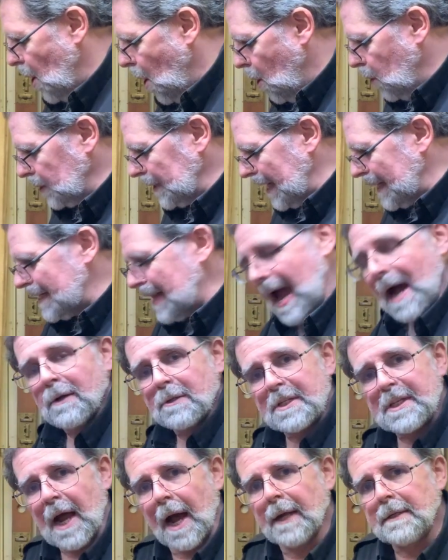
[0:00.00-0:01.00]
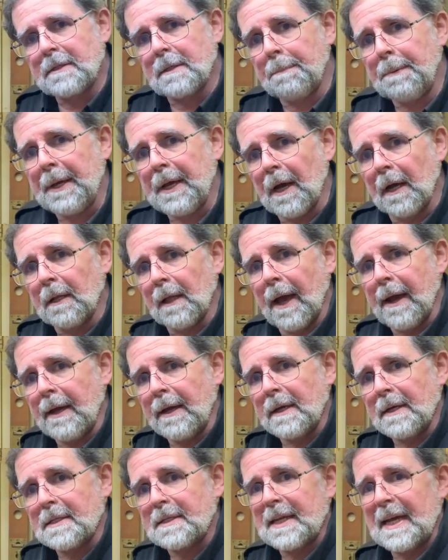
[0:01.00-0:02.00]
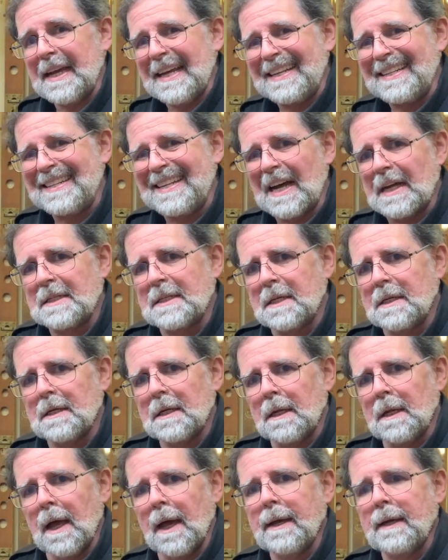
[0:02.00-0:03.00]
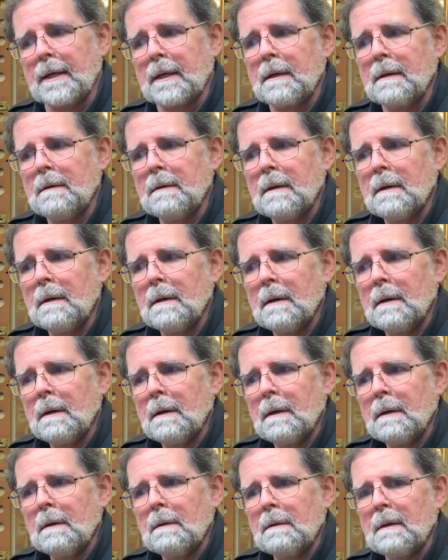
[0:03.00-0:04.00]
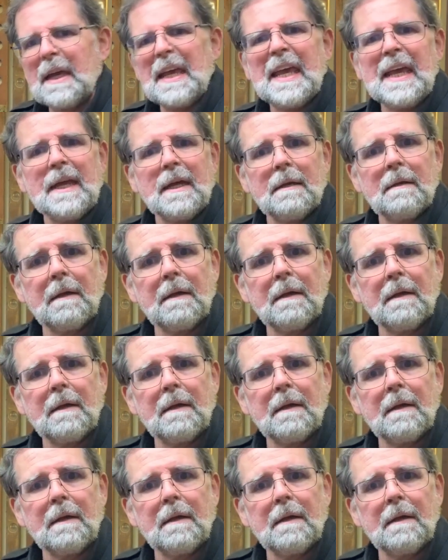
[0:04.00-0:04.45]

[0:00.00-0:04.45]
only downside to PLA is it doesn't like heat.